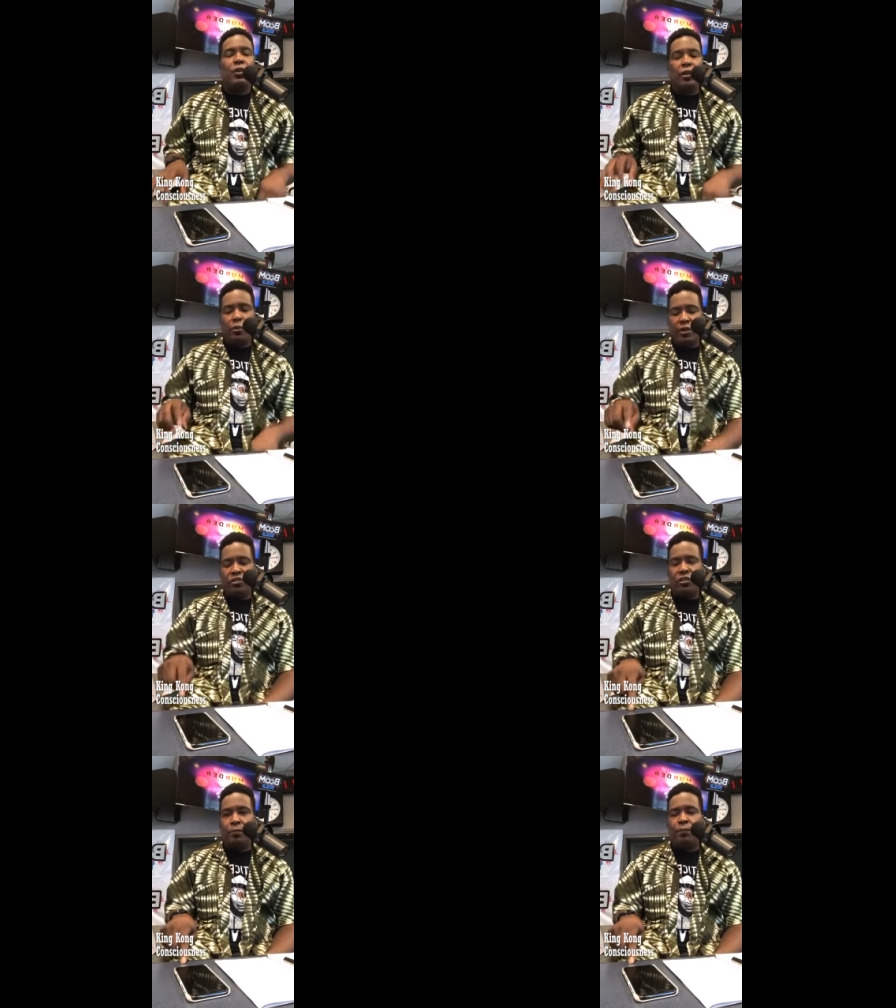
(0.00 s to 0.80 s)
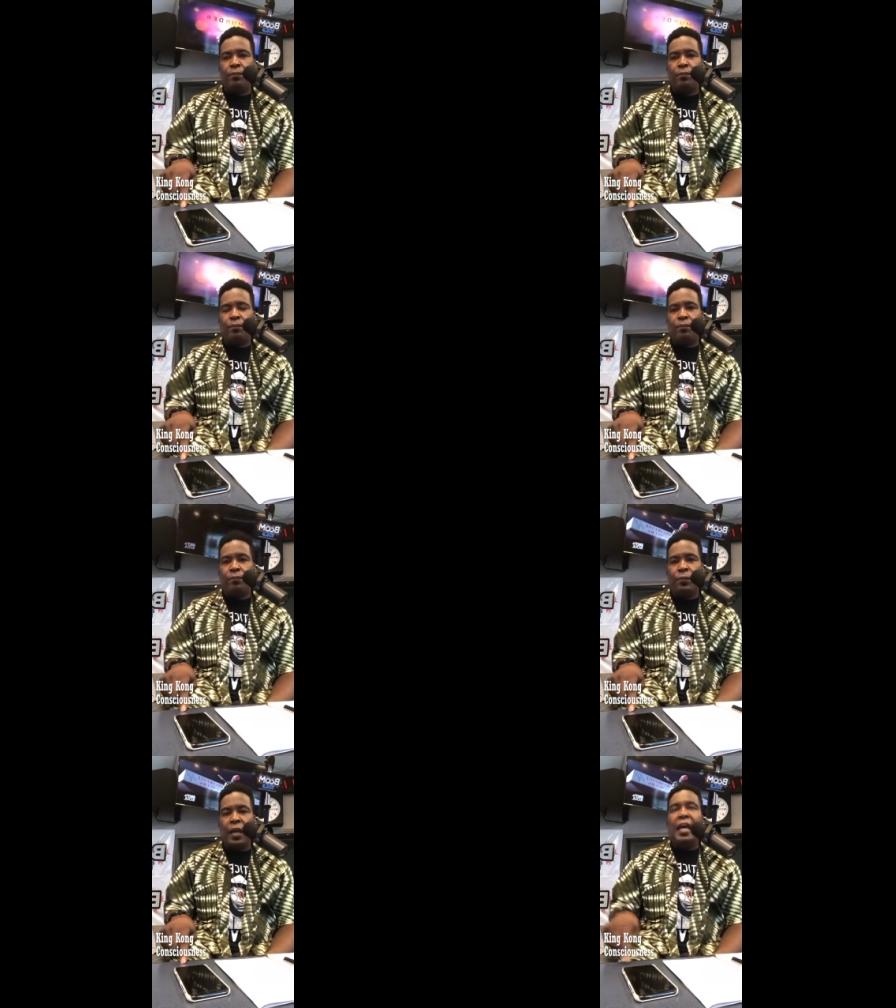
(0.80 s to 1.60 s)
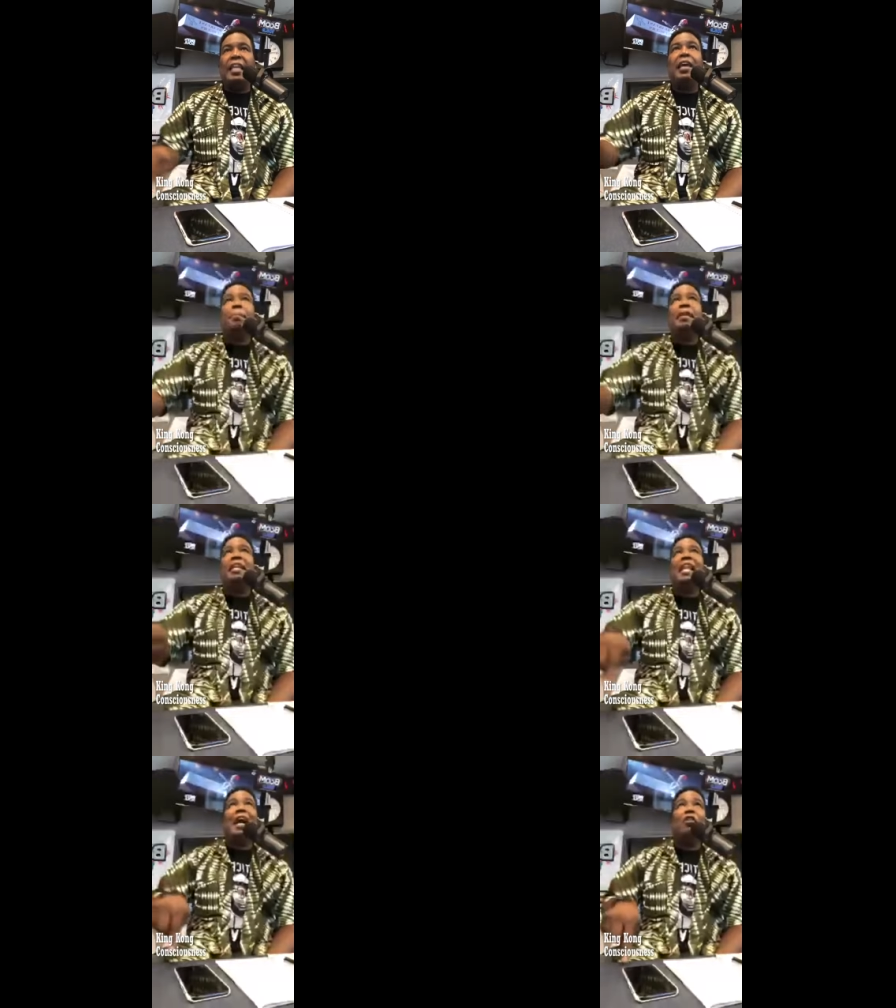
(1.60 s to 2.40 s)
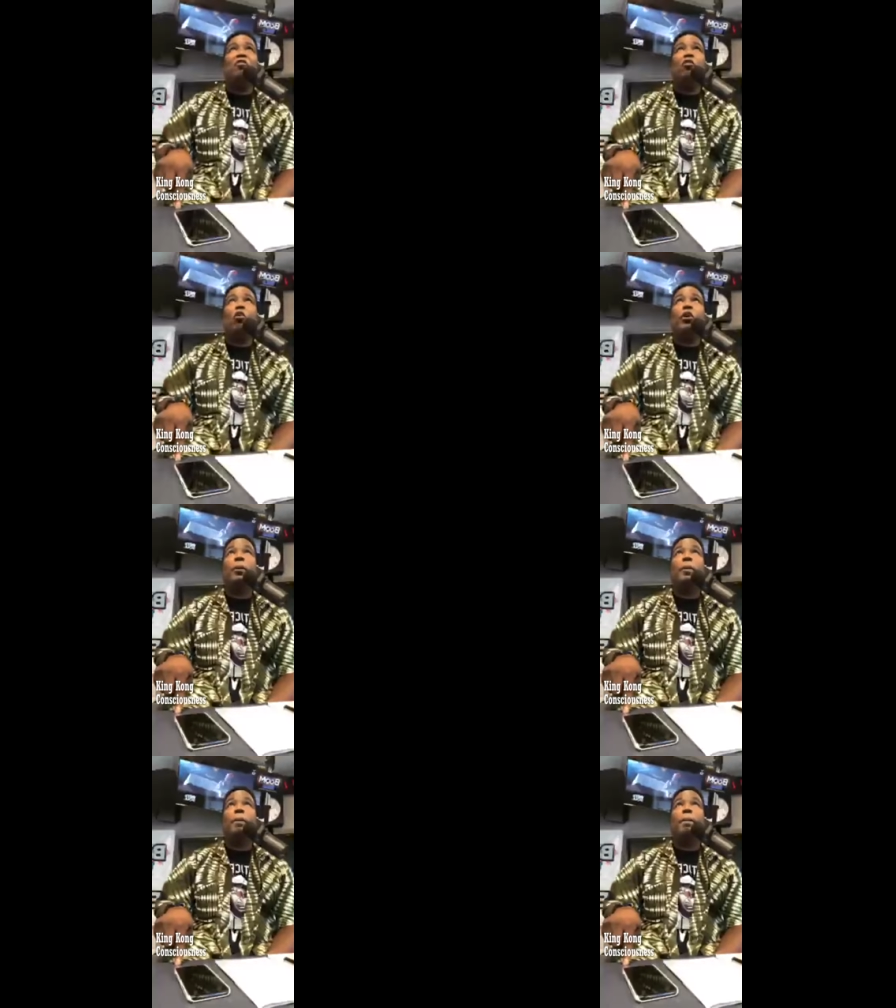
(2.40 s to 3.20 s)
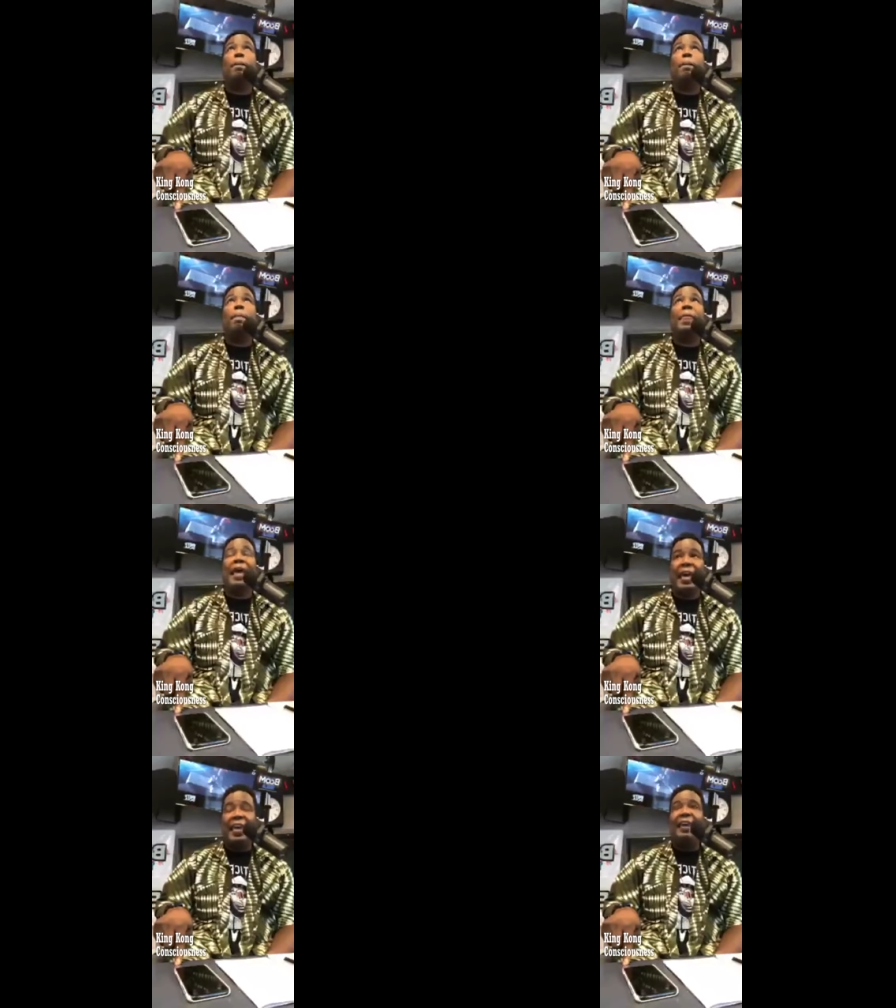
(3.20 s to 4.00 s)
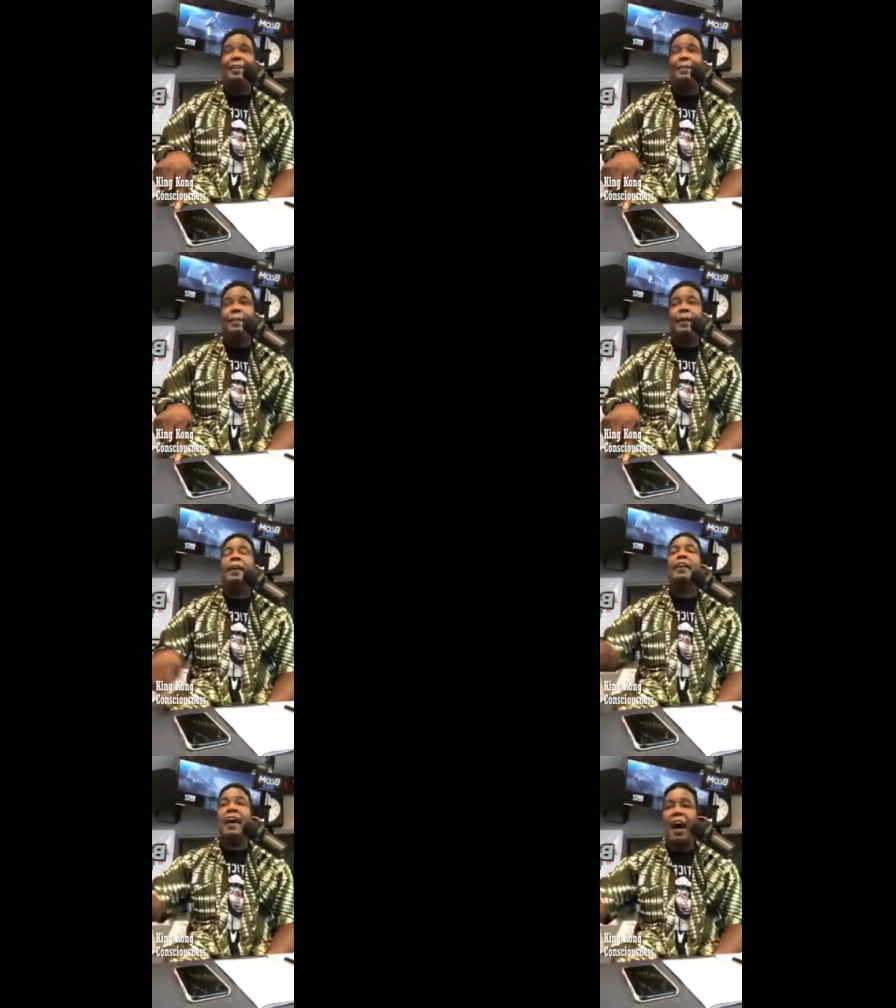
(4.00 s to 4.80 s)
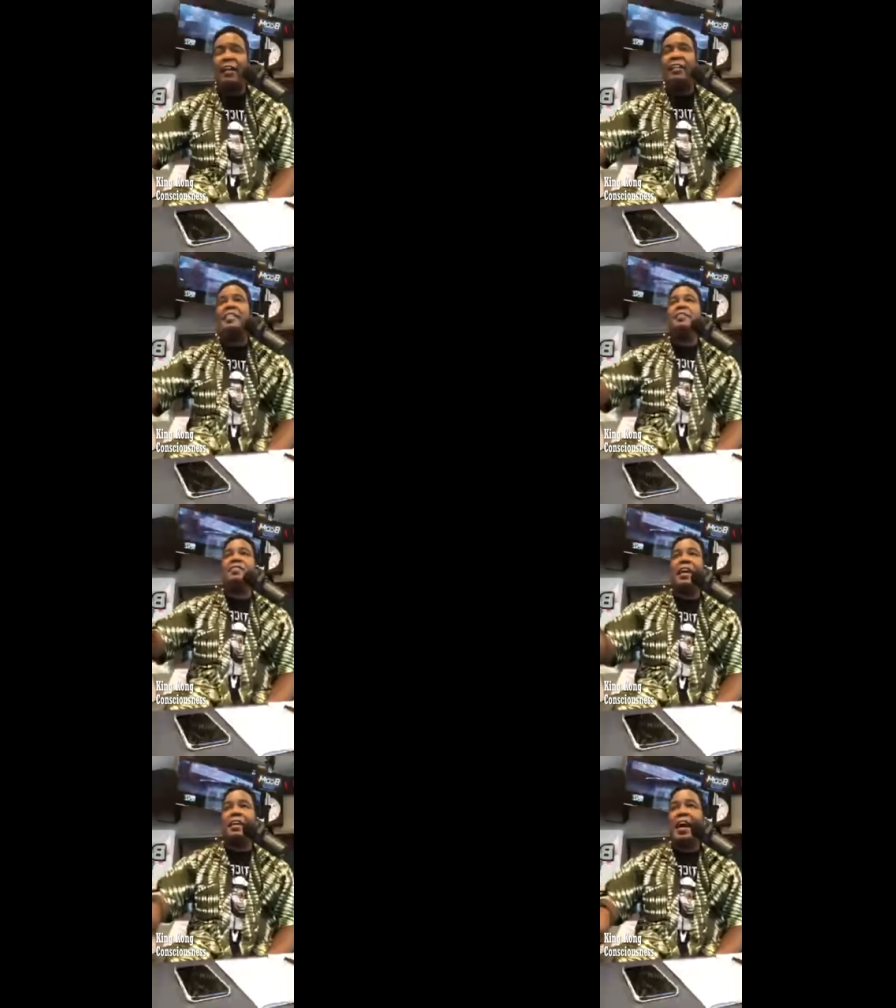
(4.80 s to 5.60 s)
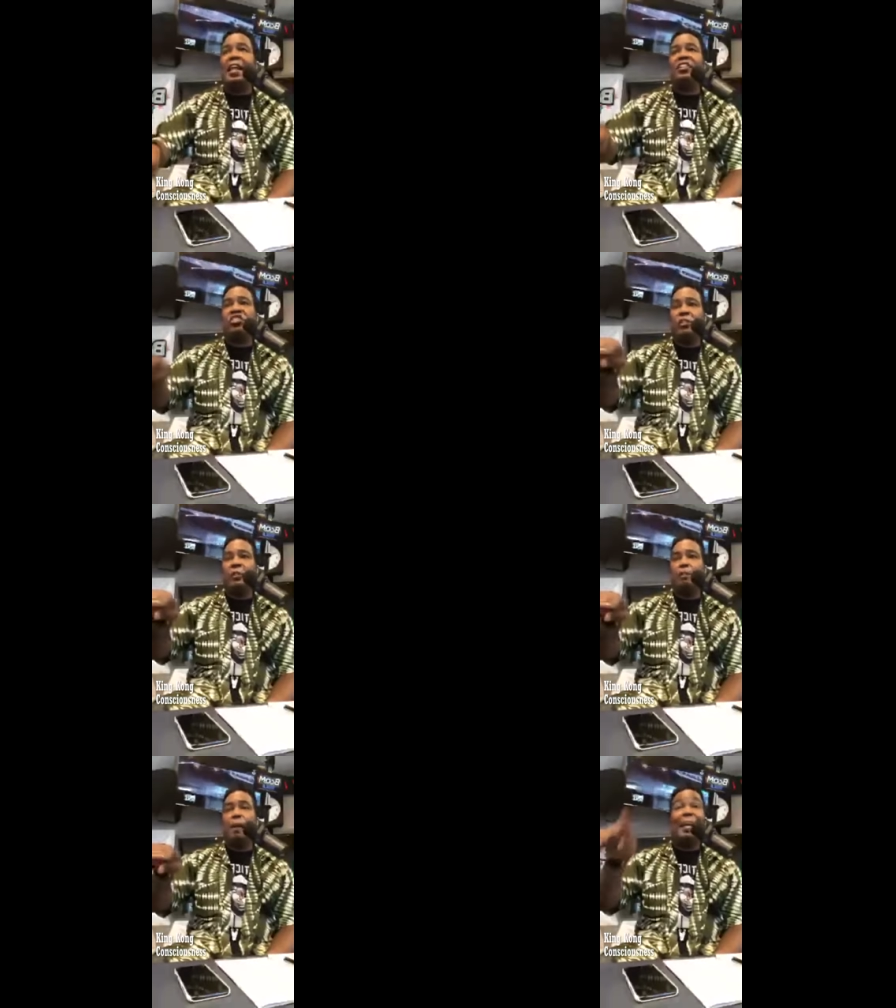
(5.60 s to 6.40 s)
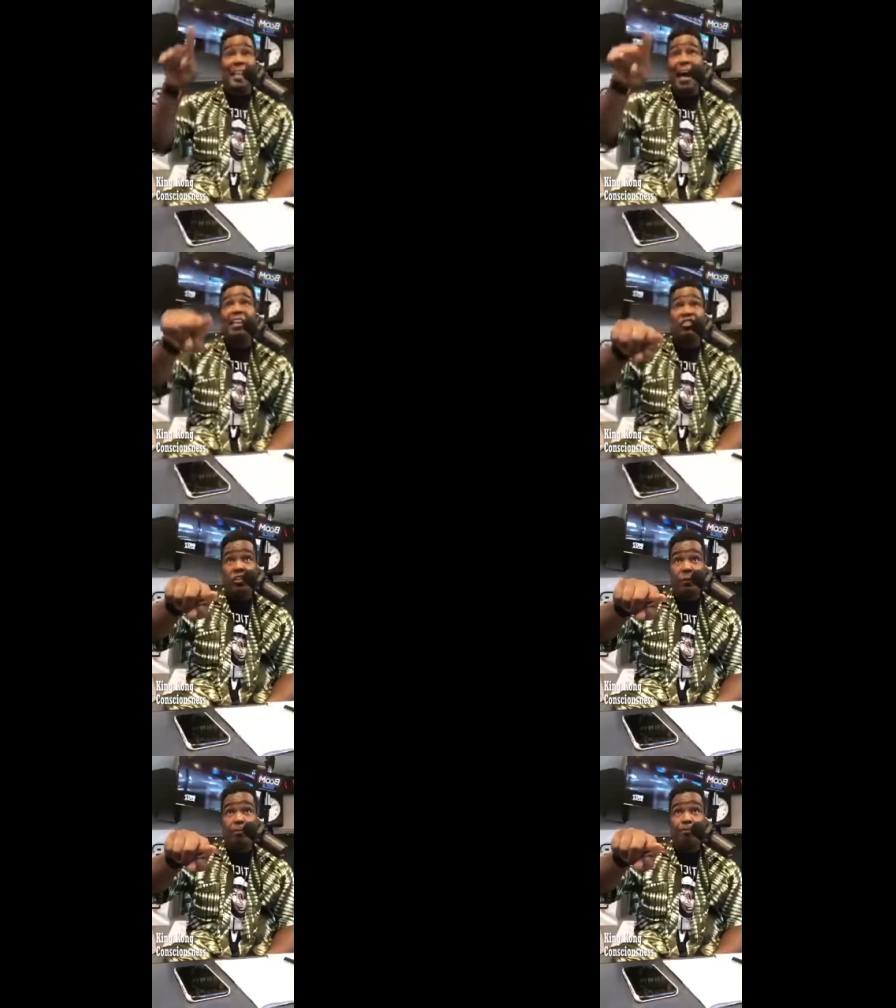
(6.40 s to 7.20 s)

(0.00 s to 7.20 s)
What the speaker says: Great question. Let me allow for a cognitive psychology analogy.